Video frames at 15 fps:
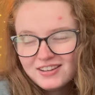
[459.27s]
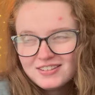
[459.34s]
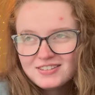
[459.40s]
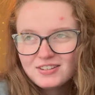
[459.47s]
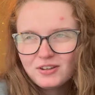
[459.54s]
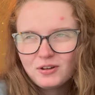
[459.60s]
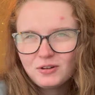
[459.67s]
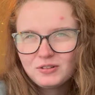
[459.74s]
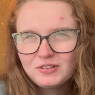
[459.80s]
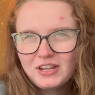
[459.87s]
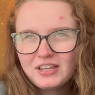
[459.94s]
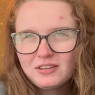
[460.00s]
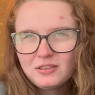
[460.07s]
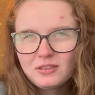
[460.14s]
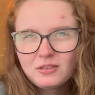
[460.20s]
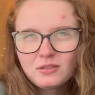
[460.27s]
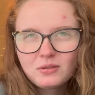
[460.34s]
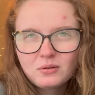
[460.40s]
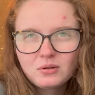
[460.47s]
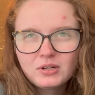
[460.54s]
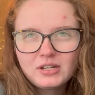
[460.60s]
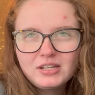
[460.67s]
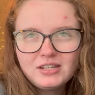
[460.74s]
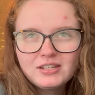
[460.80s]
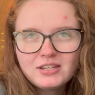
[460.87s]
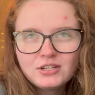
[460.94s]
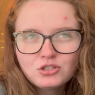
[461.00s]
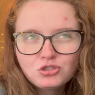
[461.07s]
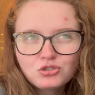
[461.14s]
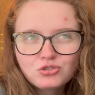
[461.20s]
so day
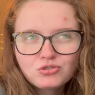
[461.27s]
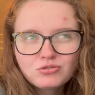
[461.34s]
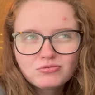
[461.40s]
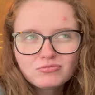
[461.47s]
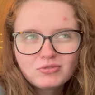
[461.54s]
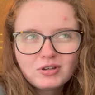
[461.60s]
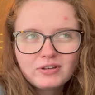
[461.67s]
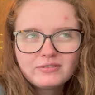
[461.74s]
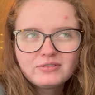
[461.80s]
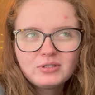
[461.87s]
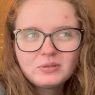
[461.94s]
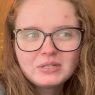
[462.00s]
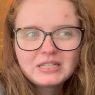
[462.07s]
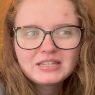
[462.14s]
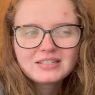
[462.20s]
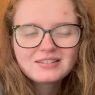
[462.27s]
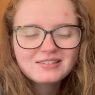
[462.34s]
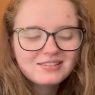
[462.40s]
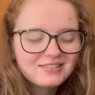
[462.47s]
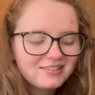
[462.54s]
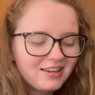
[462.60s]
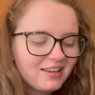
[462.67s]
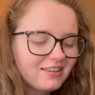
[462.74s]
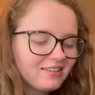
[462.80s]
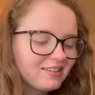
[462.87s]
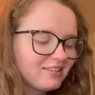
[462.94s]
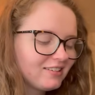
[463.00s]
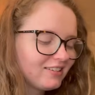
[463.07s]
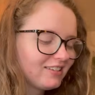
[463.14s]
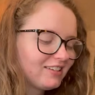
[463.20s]
3-ish of doing this, I
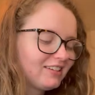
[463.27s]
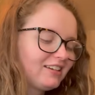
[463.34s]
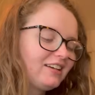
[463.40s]
think.